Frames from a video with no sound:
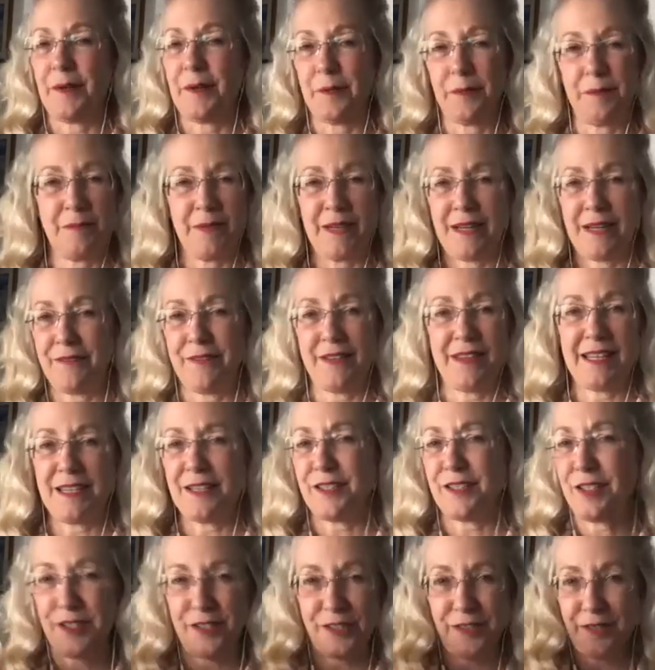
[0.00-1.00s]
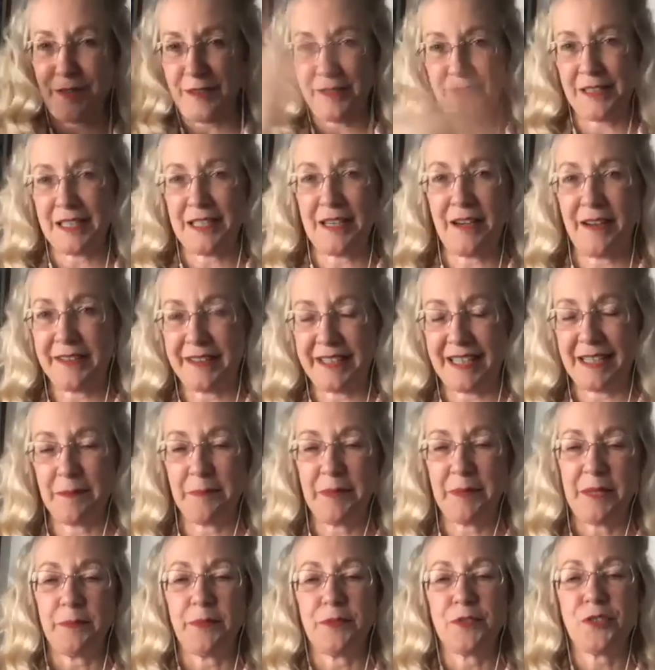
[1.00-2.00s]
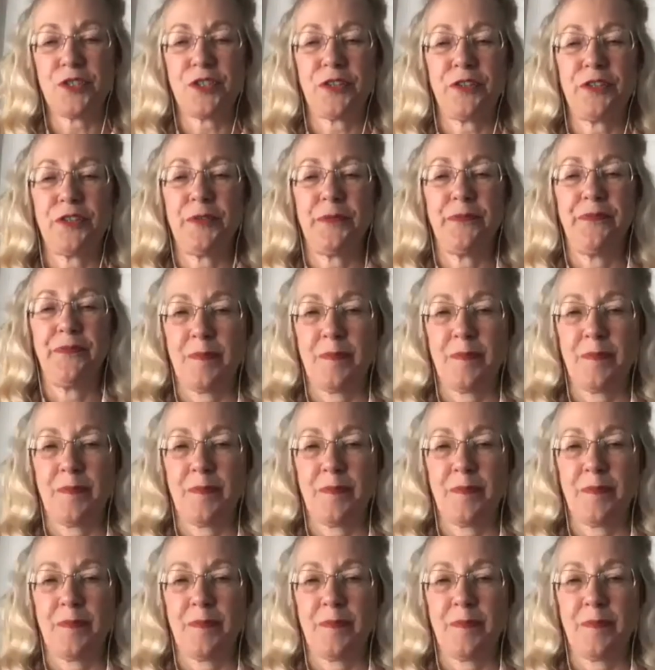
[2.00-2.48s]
whatever the online people show you.